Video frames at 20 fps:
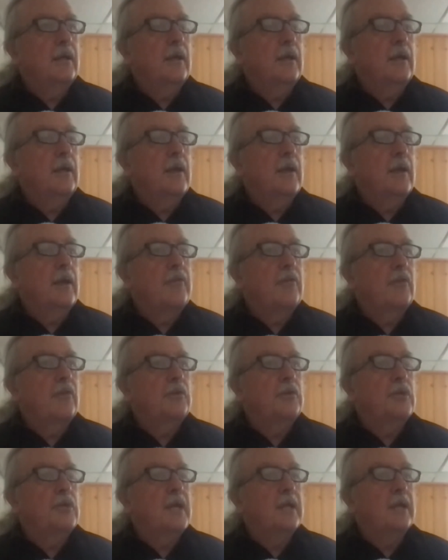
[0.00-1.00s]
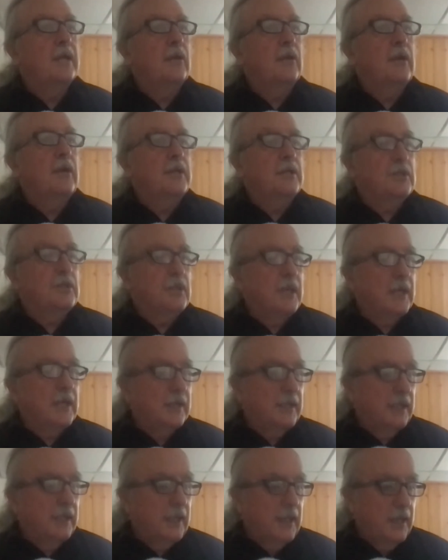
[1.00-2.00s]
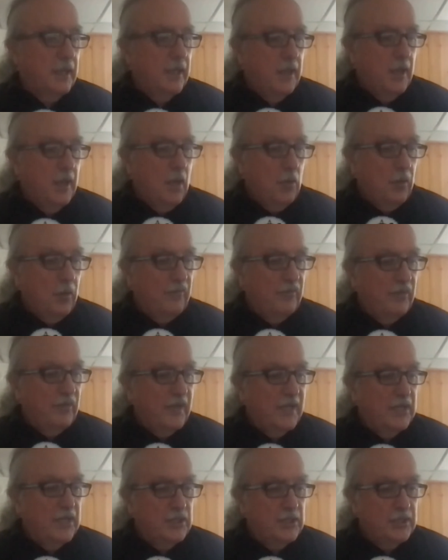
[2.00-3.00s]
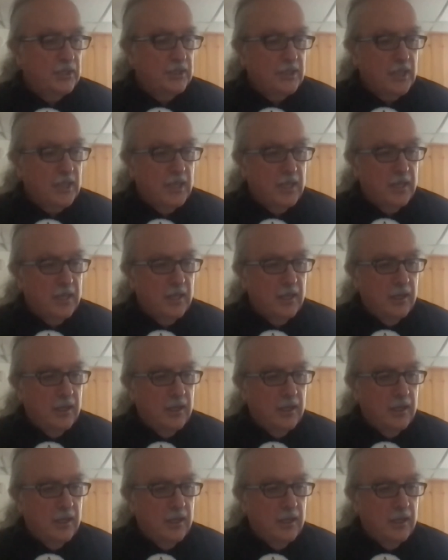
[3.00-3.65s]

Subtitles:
either directly or indirectly reflections on